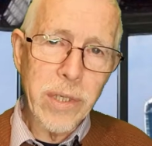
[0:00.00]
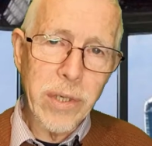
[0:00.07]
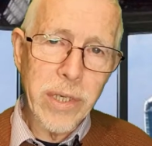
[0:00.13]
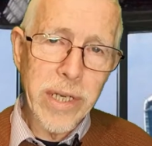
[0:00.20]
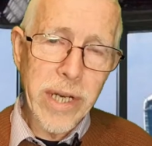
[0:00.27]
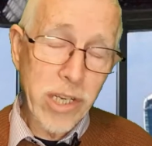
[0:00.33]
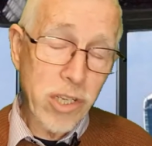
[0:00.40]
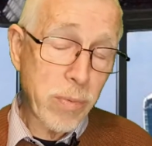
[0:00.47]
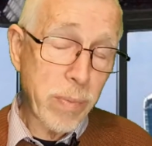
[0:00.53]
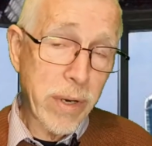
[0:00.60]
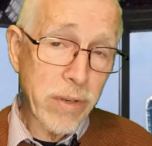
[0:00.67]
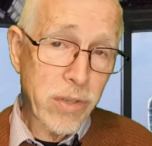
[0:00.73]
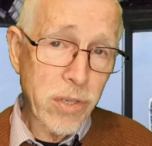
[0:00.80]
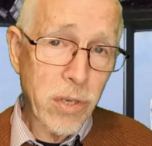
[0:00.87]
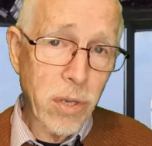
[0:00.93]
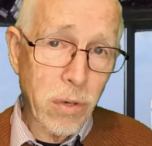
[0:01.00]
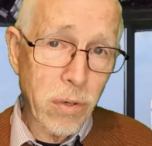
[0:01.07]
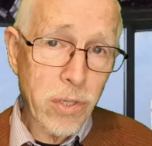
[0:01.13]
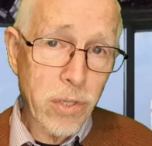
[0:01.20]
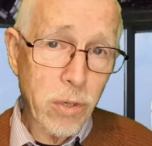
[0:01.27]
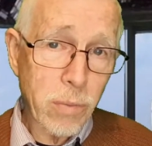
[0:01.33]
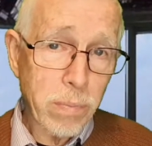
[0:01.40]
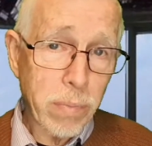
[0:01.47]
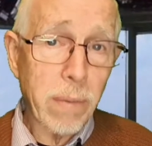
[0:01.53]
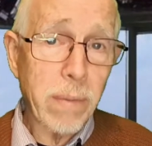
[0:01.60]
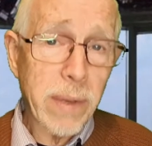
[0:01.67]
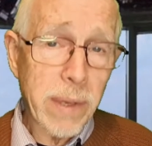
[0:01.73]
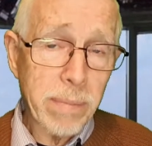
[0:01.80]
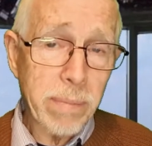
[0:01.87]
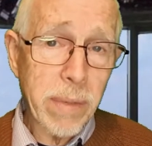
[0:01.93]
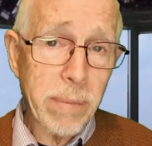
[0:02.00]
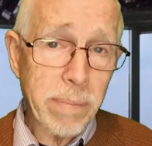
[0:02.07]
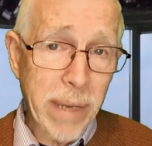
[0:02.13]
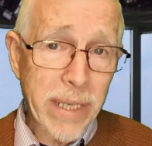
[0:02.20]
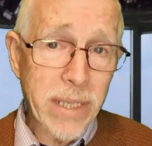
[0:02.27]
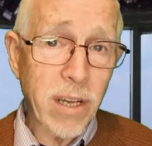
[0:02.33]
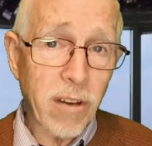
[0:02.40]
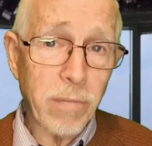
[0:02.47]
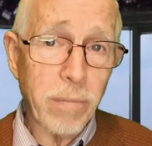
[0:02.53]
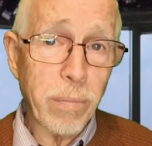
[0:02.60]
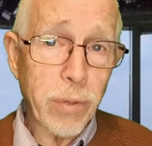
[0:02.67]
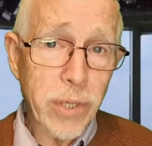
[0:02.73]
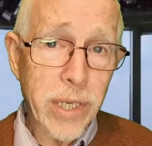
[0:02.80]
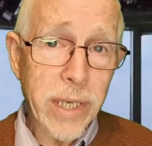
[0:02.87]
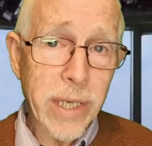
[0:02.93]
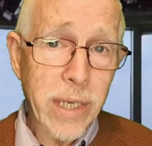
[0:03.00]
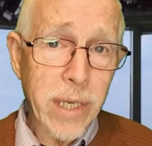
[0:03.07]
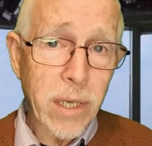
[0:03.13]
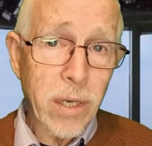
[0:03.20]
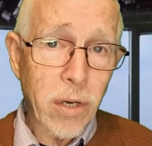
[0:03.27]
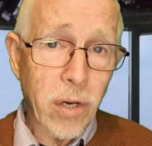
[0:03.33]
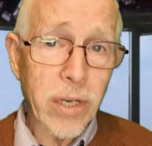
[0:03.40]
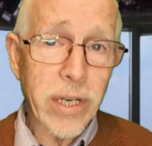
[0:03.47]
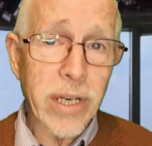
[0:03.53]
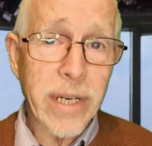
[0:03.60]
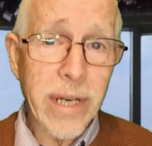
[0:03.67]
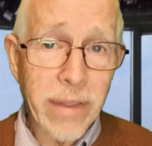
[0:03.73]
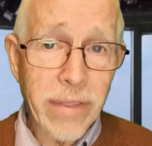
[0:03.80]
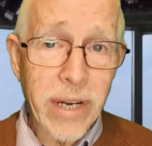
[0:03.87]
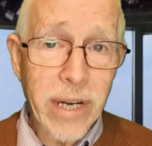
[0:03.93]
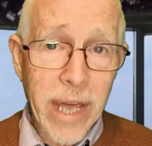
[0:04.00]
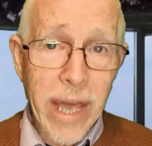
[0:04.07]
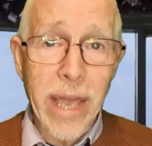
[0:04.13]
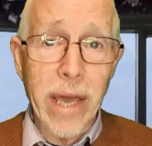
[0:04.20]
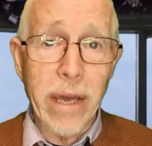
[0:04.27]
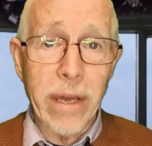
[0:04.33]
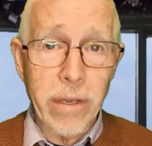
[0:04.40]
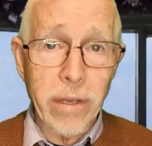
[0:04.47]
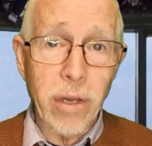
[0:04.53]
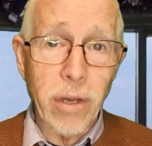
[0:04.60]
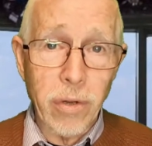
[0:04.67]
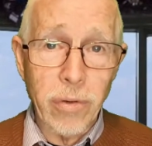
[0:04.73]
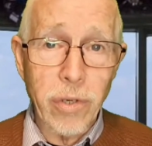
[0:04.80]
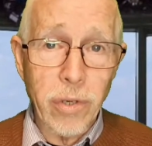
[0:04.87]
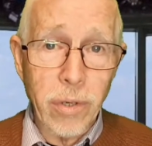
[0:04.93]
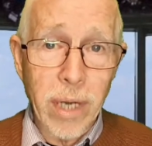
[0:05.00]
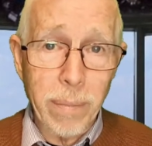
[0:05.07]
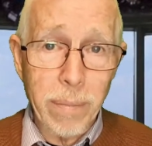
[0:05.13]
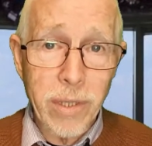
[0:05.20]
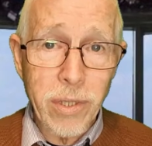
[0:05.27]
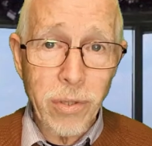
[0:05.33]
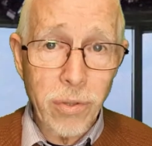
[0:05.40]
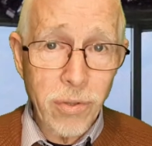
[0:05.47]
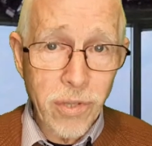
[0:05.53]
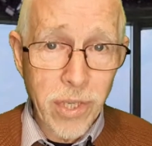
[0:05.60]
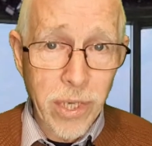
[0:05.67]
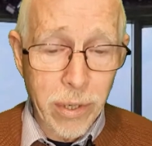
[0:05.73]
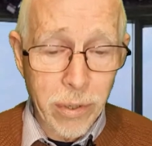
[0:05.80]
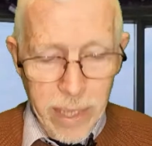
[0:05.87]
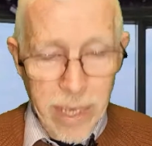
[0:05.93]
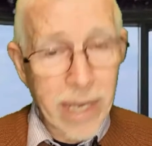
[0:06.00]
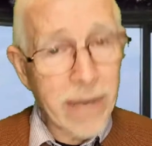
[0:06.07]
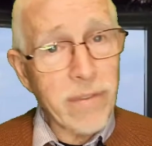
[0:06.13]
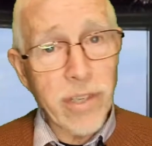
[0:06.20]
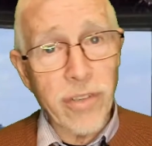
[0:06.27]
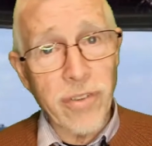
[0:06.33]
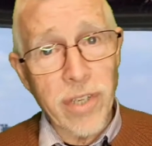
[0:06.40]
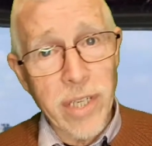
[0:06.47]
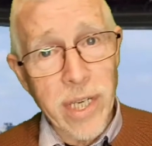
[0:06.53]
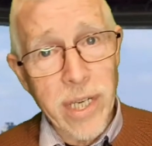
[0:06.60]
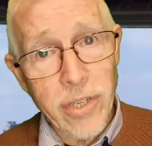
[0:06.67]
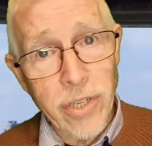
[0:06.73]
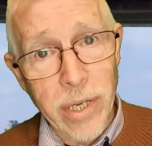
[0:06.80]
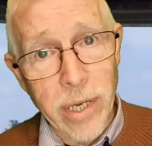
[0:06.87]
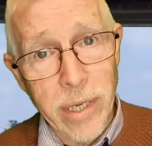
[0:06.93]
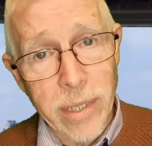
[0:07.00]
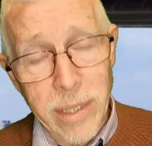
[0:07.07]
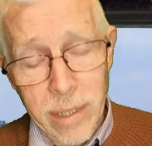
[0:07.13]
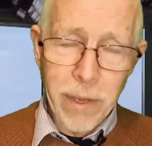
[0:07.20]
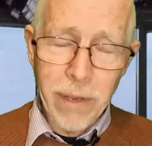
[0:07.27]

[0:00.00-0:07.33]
on an extra pair of socks, you'd probably be better off putting on another layer on your upper torso. Even just a t-shirt.